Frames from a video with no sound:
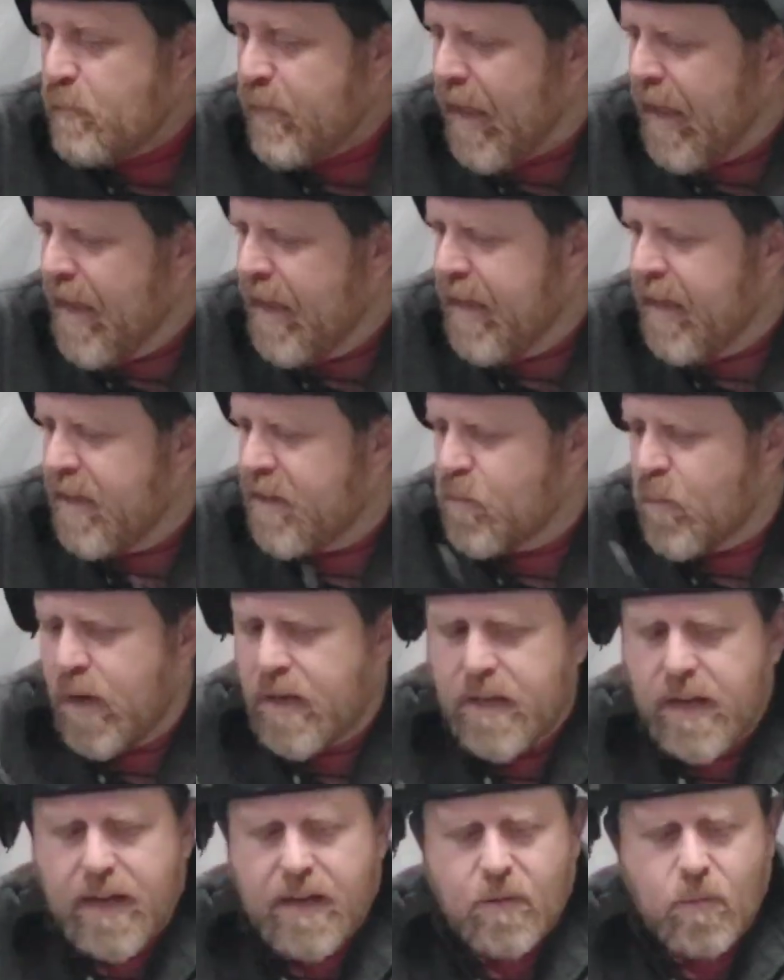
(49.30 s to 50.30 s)
And right
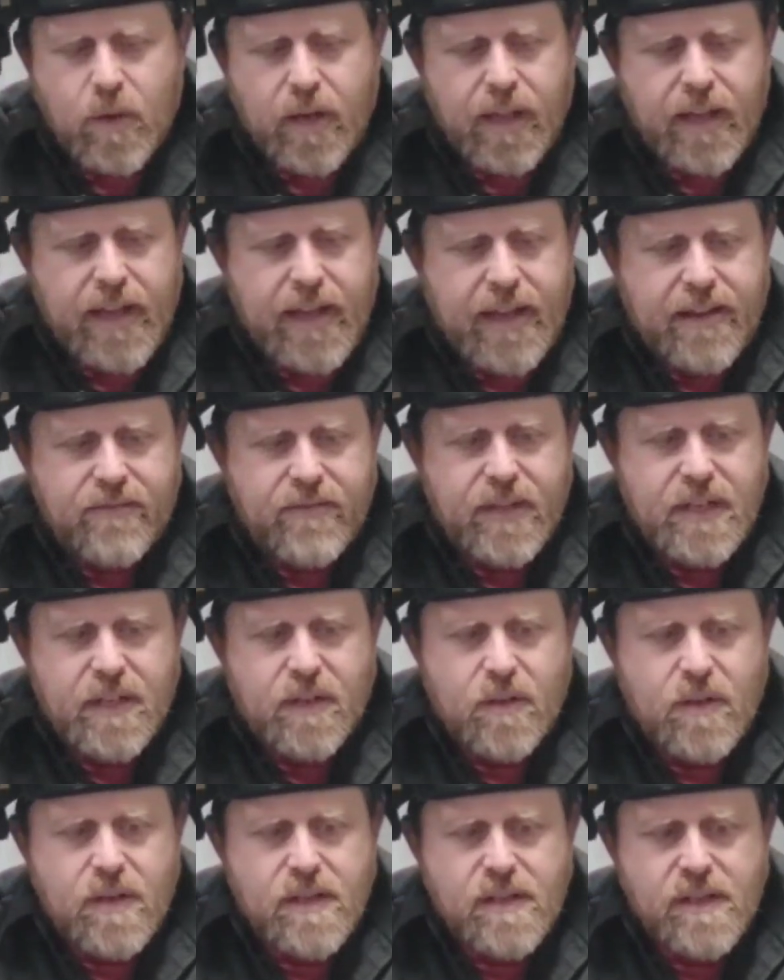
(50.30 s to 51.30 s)
now what I have
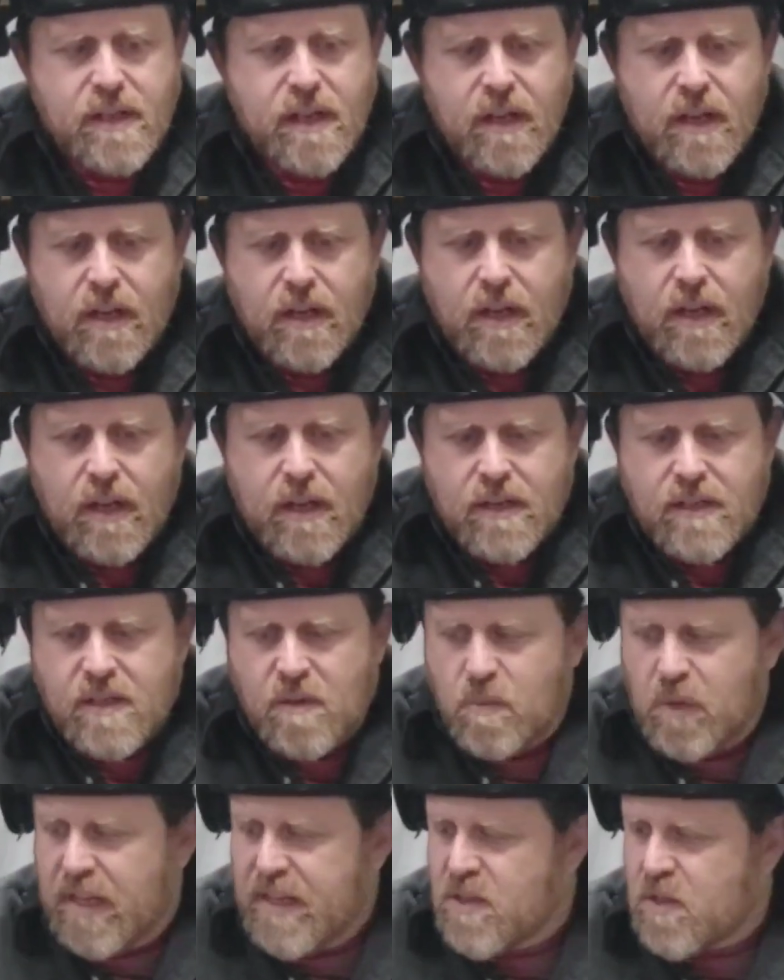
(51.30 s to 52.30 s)
here is
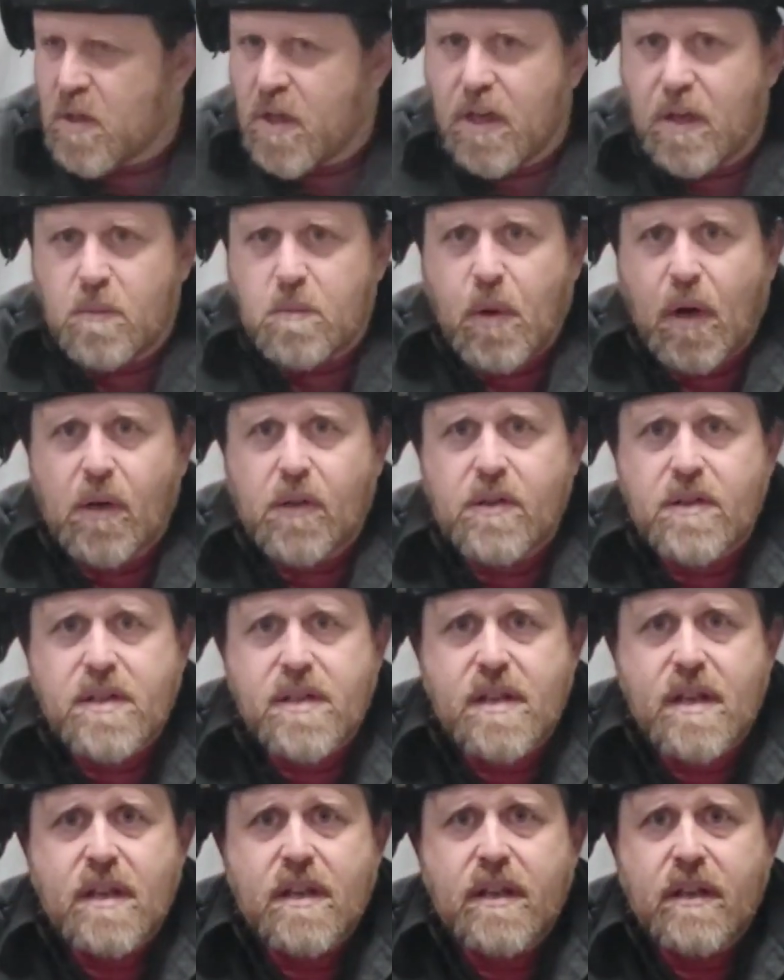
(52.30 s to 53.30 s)
some laser cut
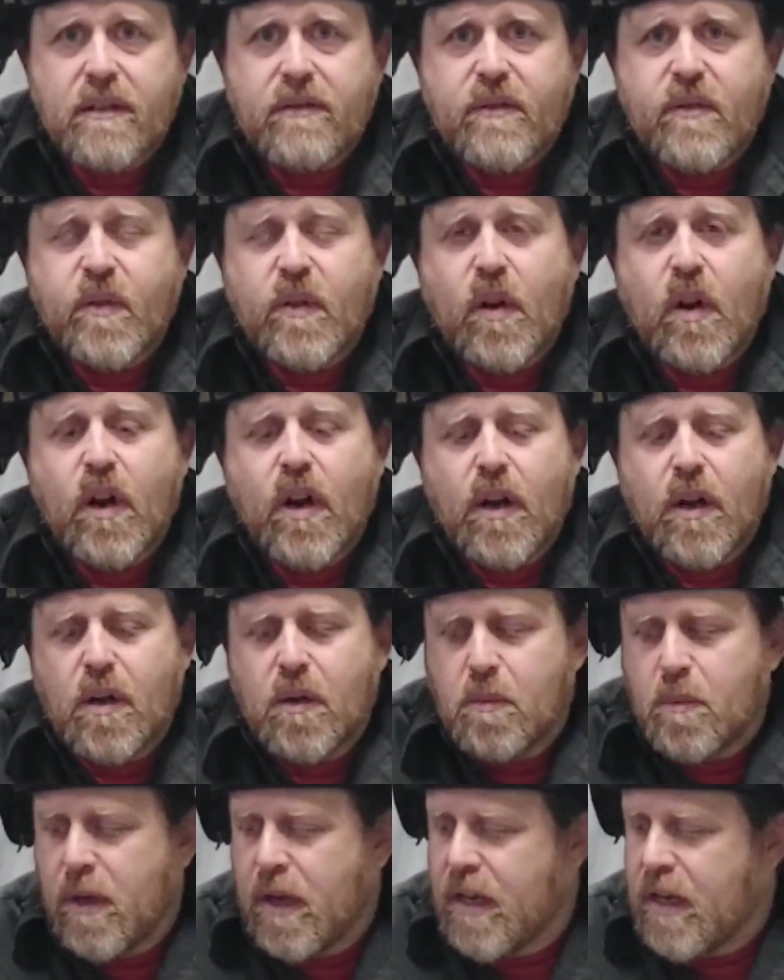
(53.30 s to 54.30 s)
parts from
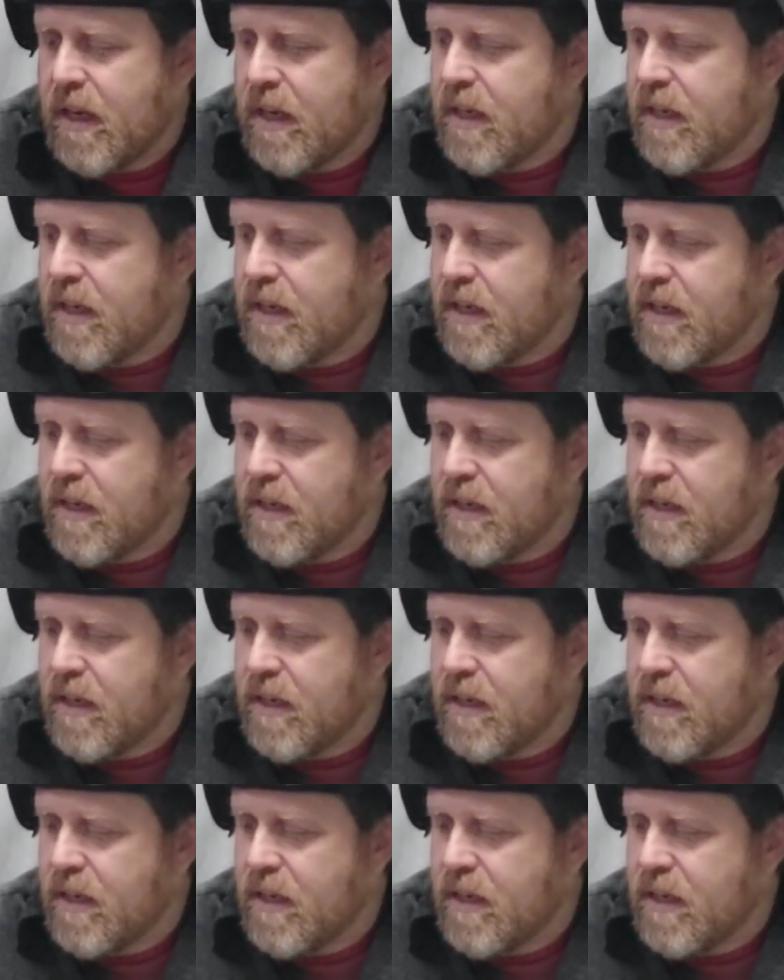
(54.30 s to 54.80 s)
a